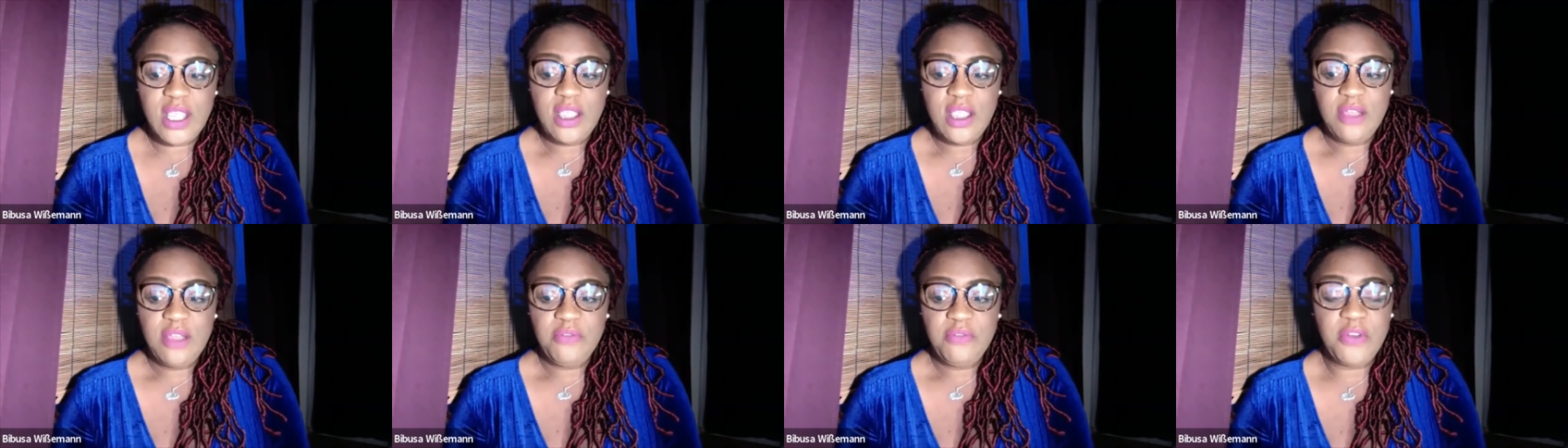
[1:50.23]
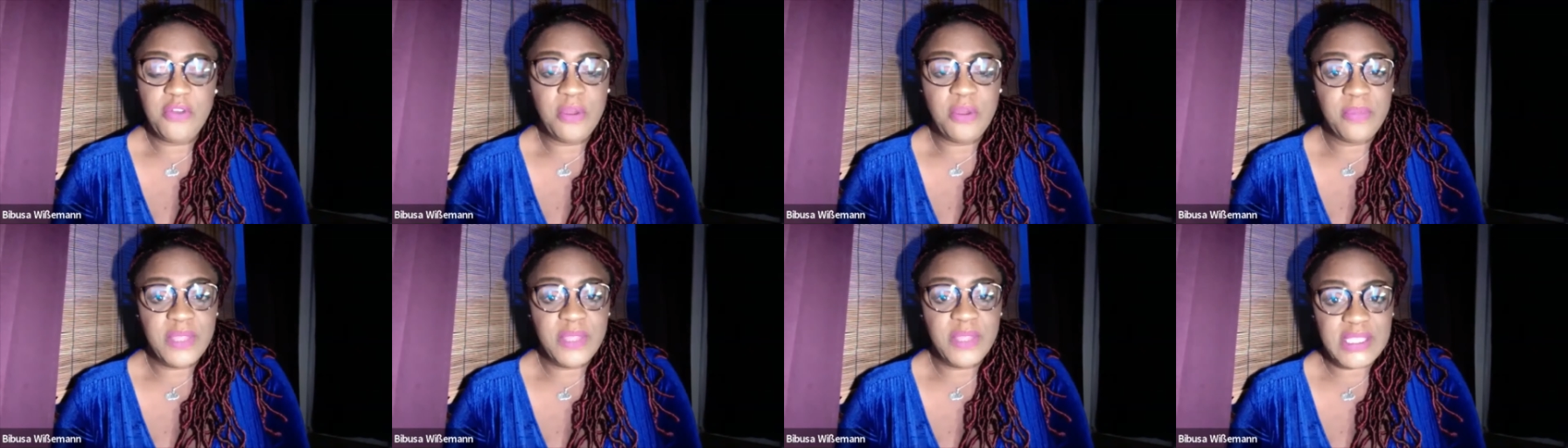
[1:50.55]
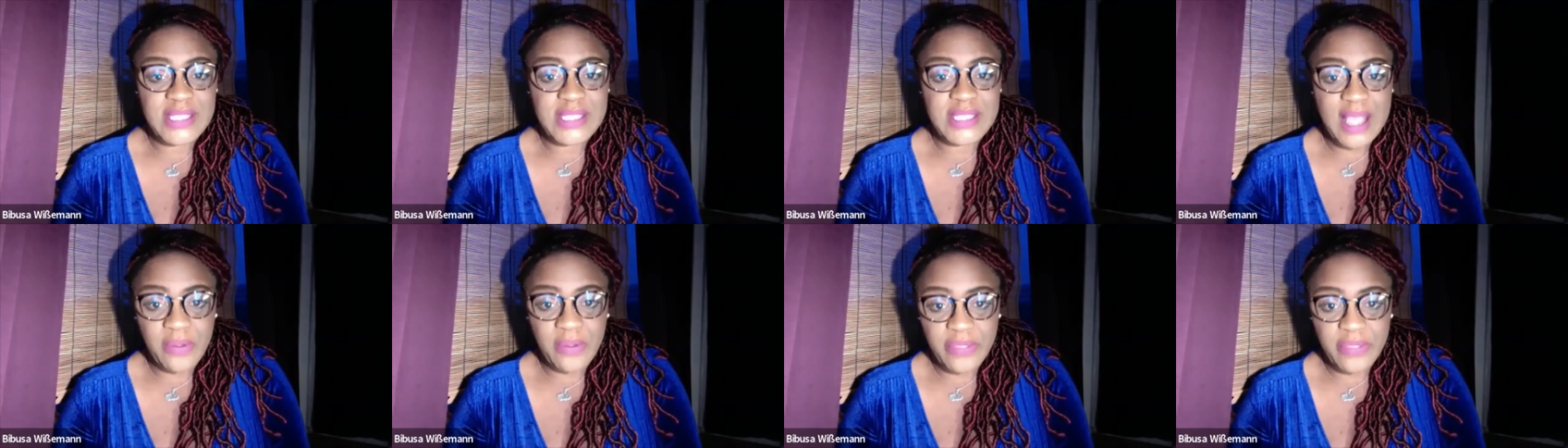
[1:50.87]
from the
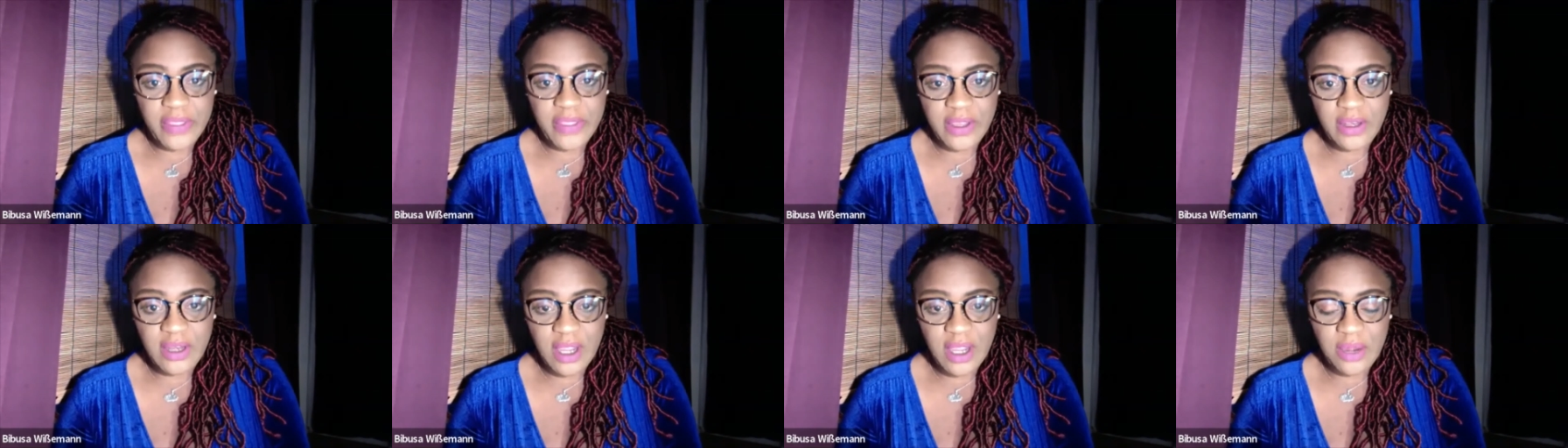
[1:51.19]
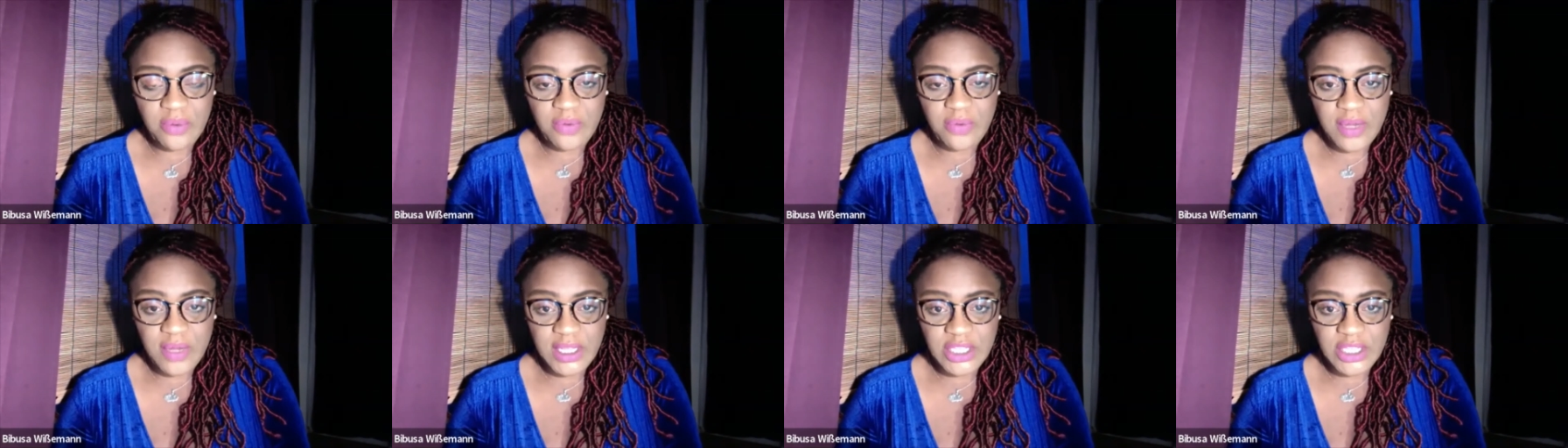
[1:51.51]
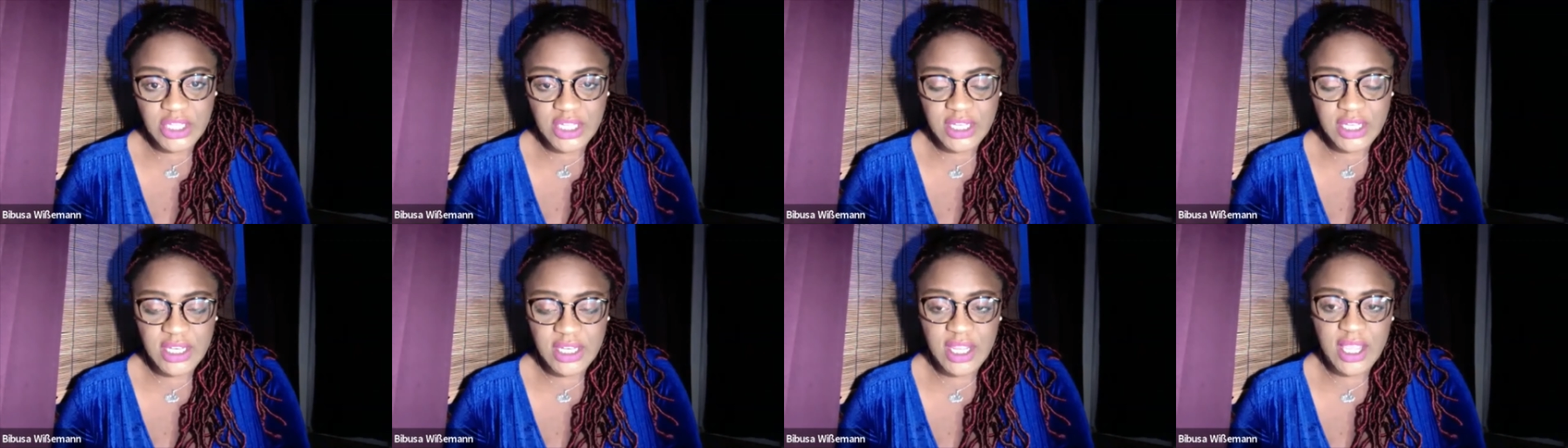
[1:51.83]
southern
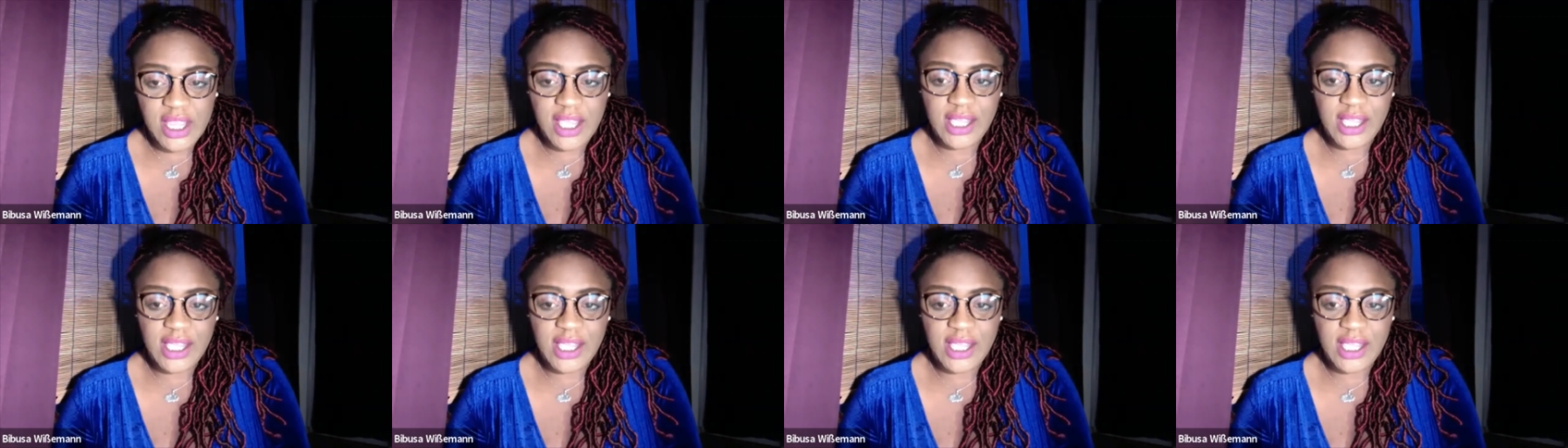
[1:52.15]
region